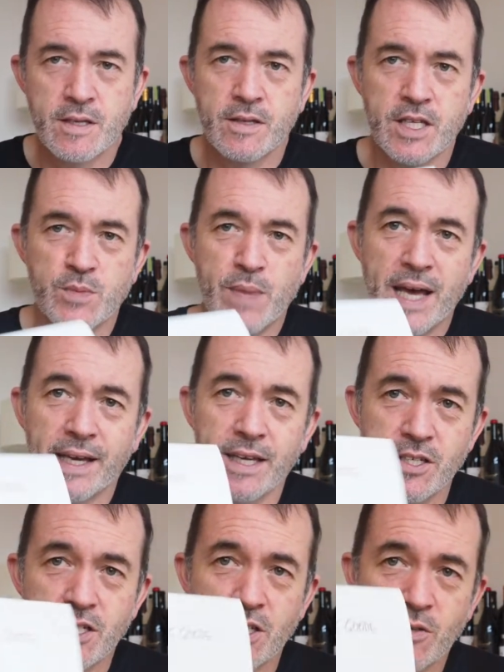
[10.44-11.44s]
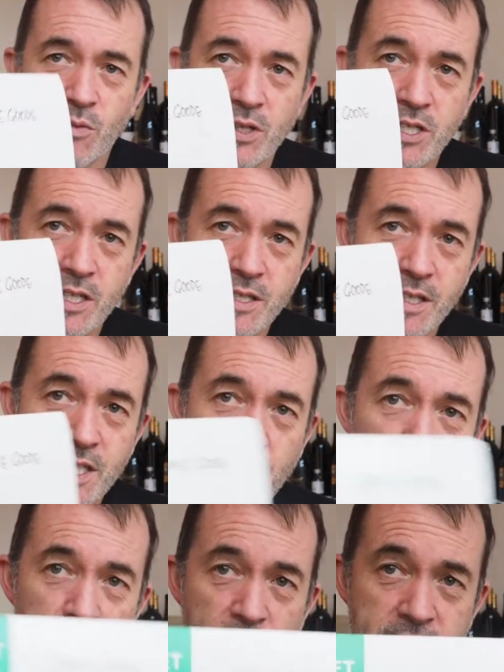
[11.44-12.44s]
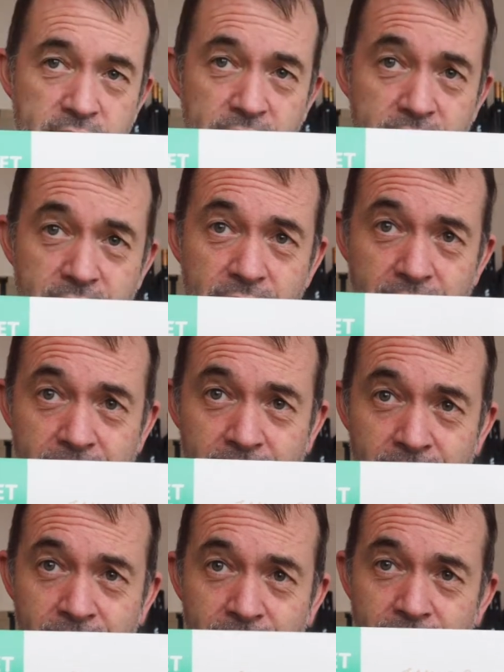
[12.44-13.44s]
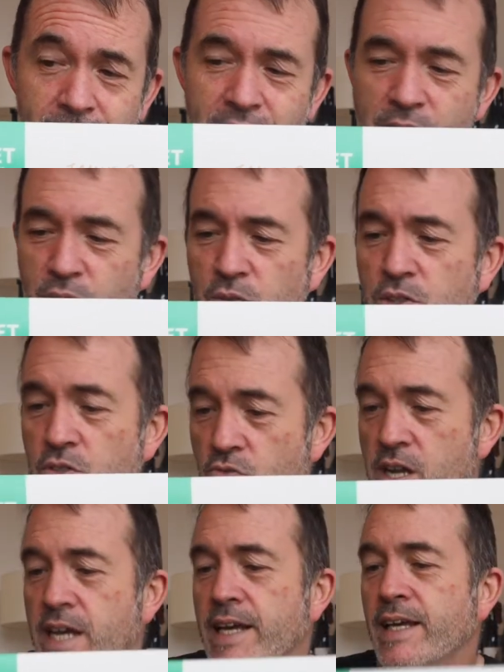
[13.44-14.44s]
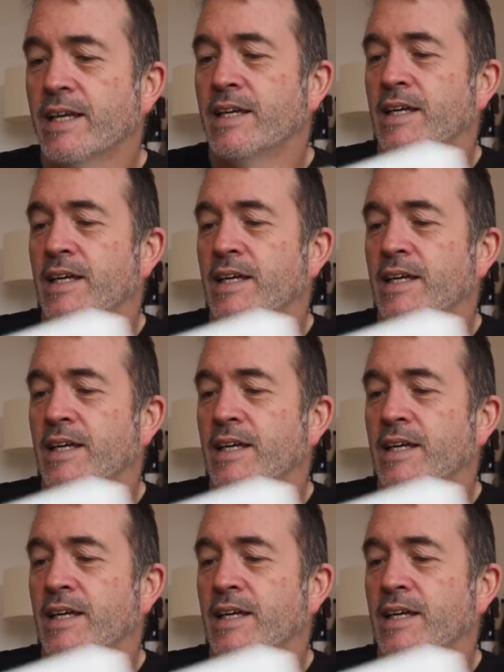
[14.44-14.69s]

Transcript: this package, which is the WSET Level 3